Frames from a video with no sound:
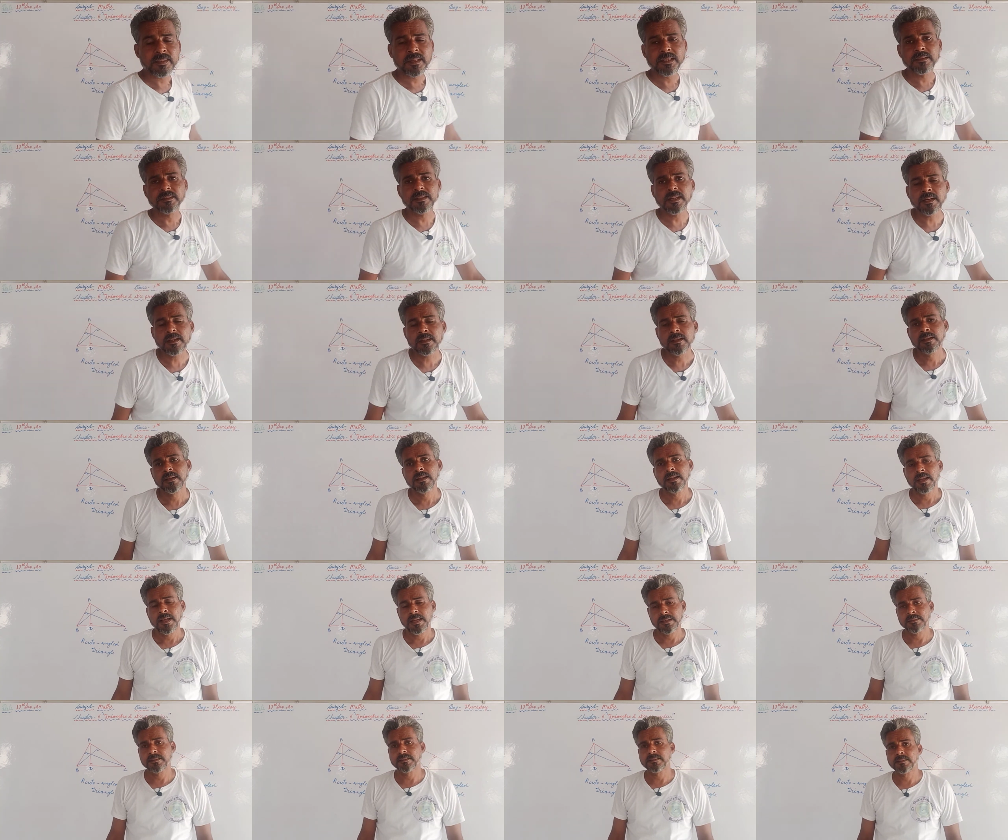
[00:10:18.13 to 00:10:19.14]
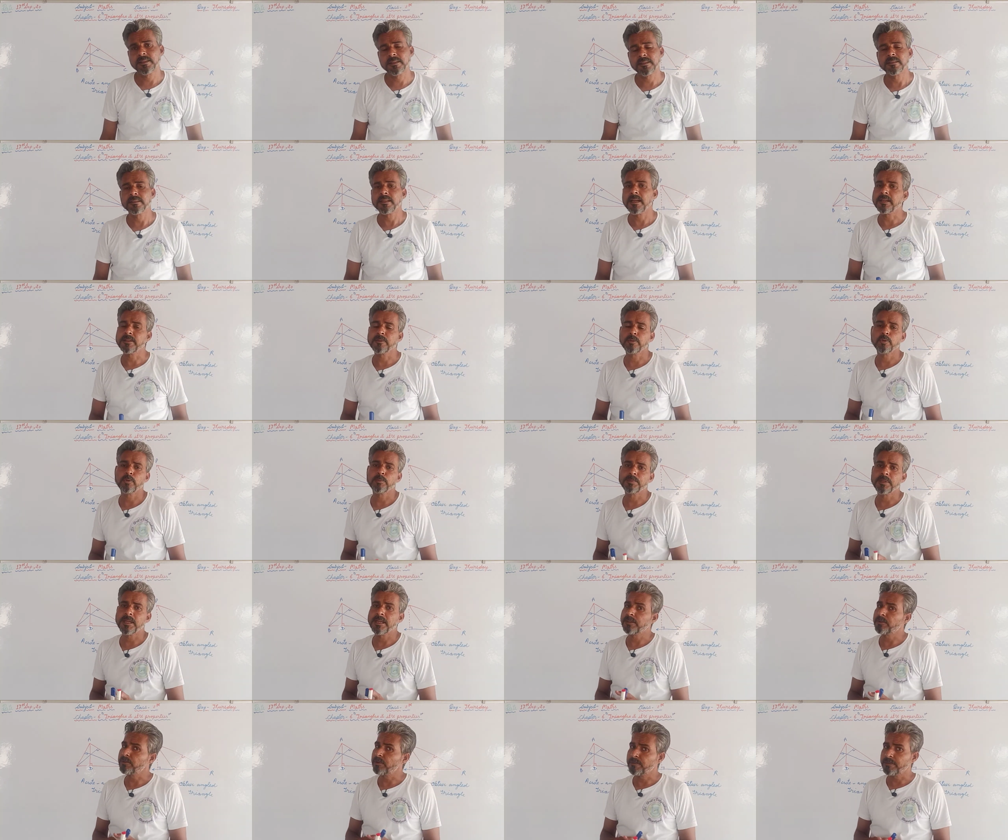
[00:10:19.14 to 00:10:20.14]
the exercise. I hope
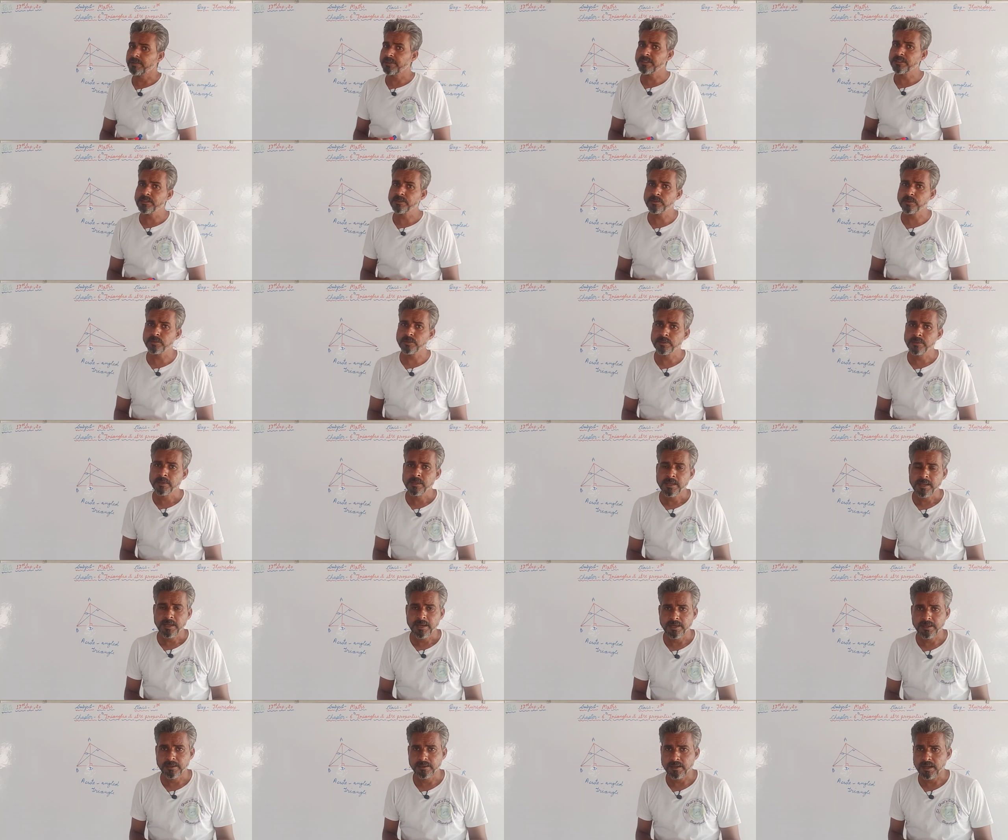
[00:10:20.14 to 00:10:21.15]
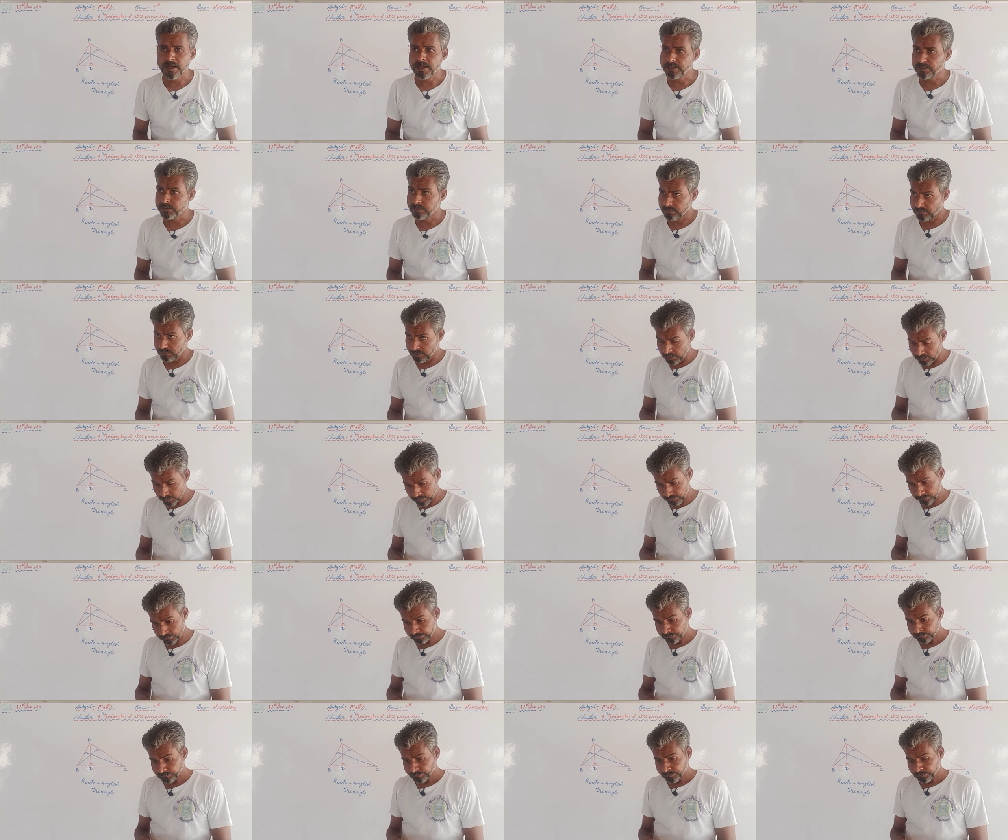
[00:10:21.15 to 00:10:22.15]
that you have understood, and I
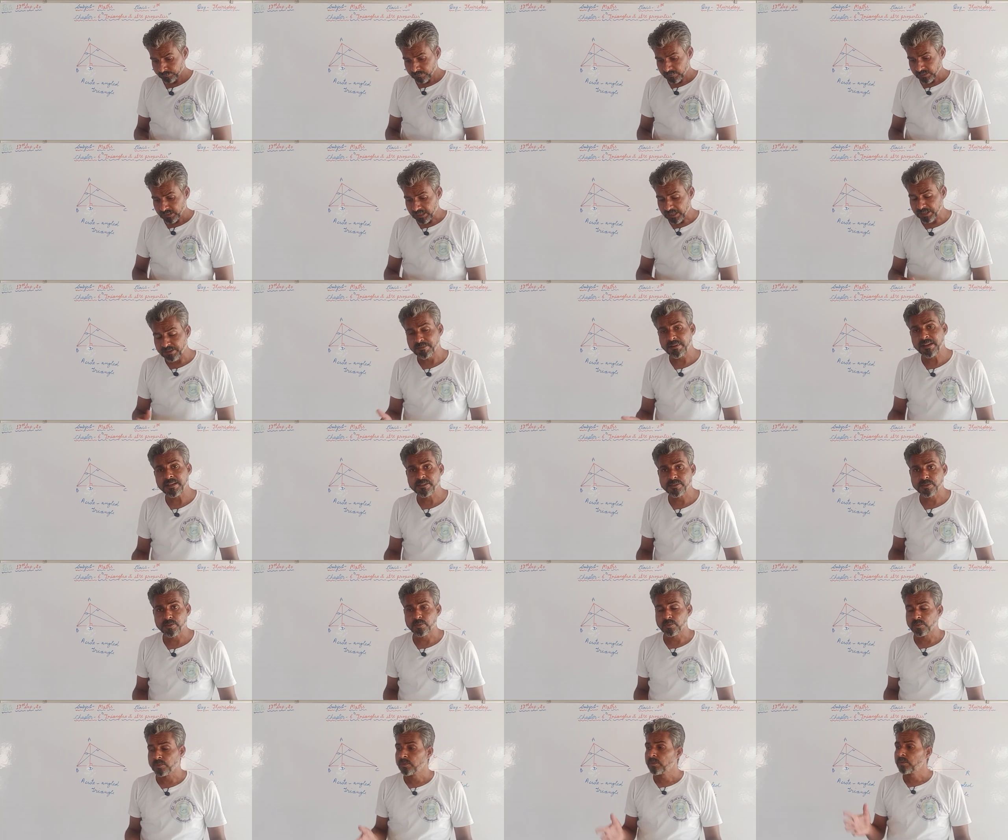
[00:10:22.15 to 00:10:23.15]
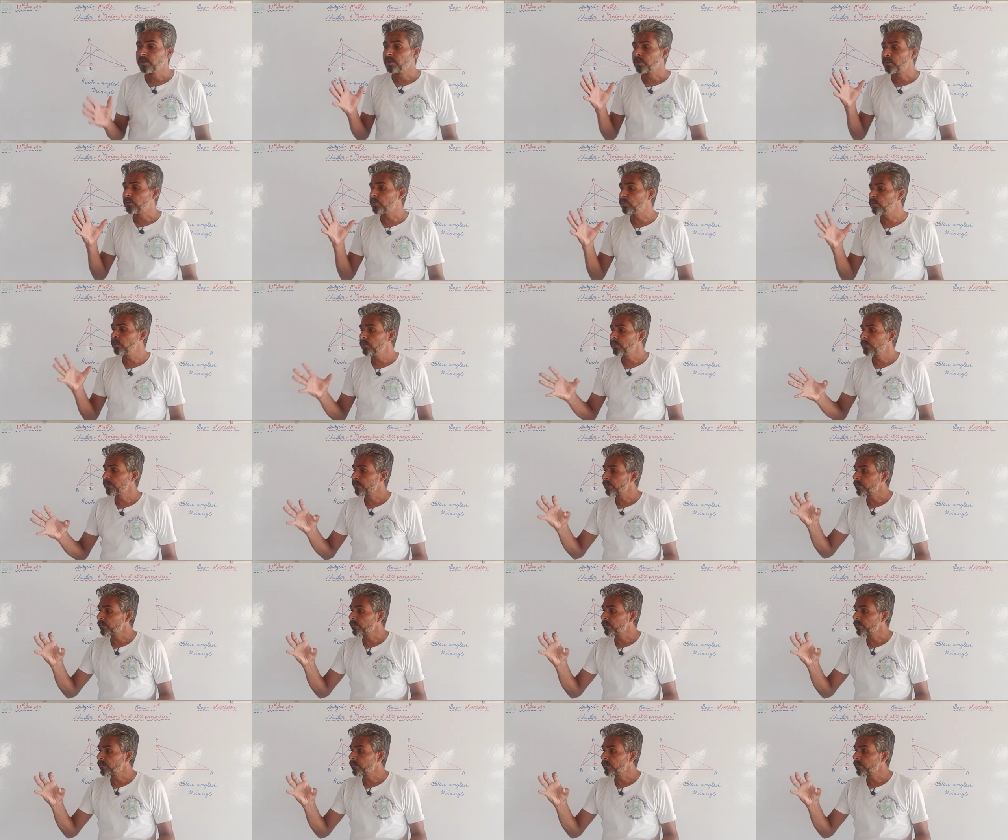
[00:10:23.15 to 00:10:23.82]
advise you to